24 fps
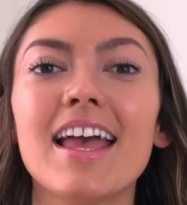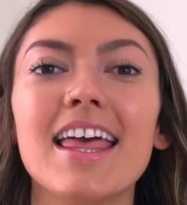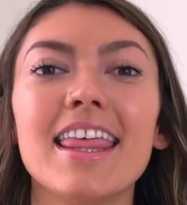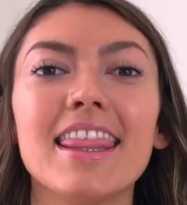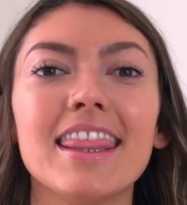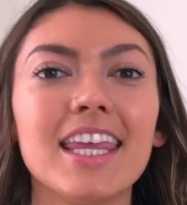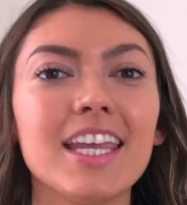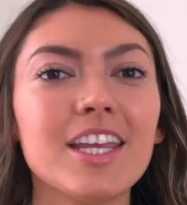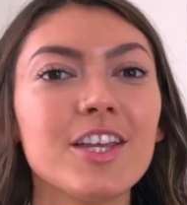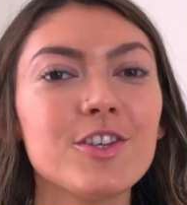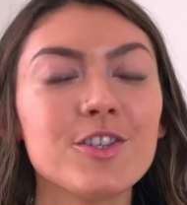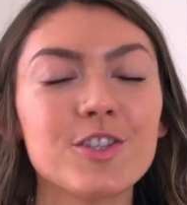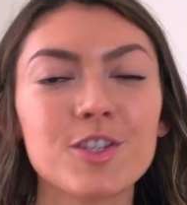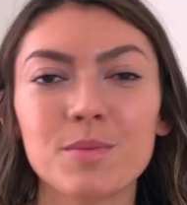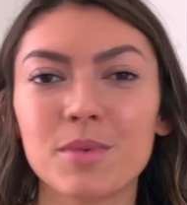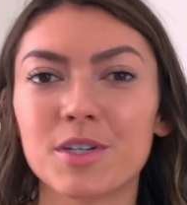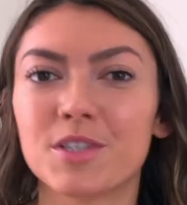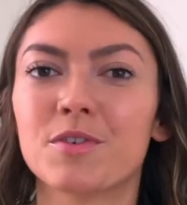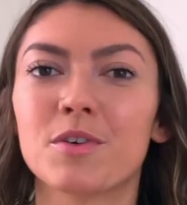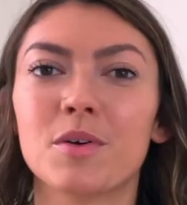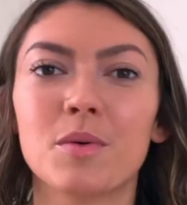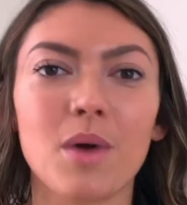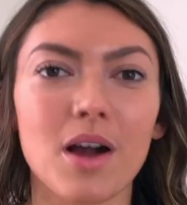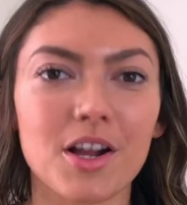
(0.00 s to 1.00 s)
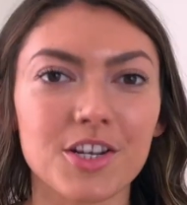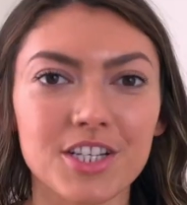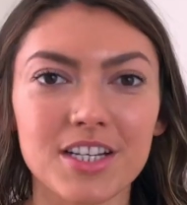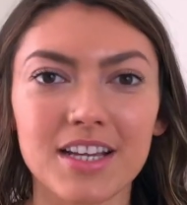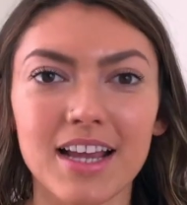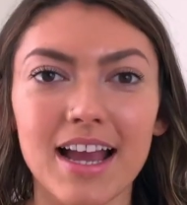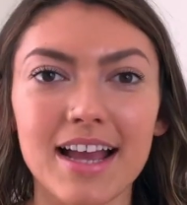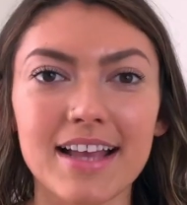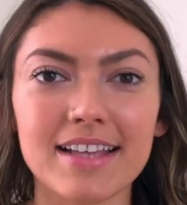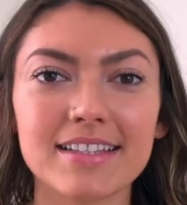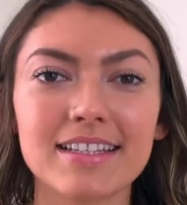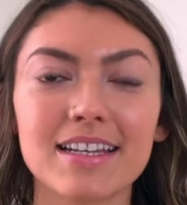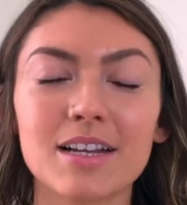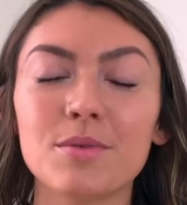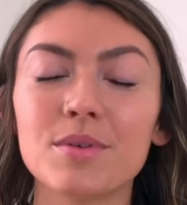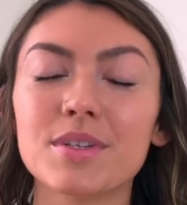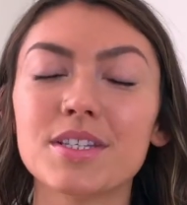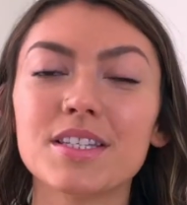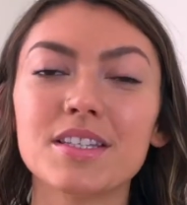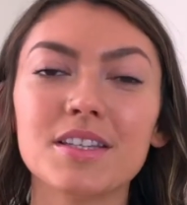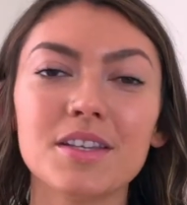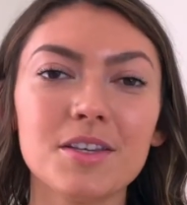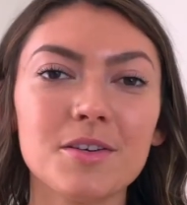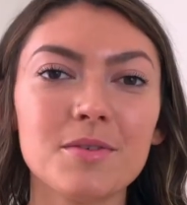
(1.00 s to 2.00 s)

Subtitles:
Thank you so much for watching, guys, and I will see